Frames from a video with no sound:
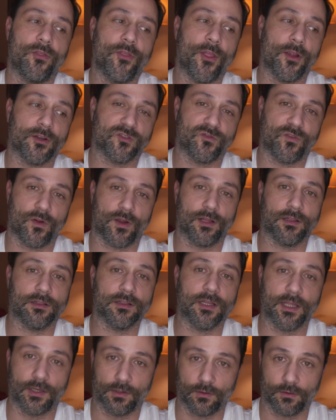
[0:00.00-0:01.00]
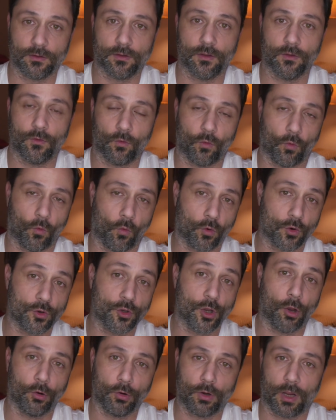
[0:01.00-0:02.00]
there's very little or
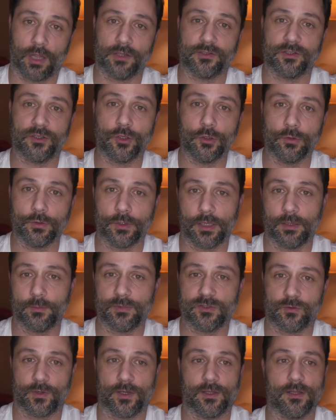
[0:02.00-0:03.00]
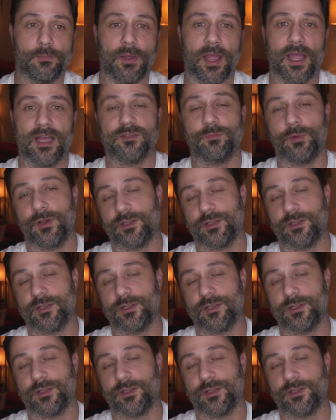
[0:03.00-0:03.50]
no continuity between the past,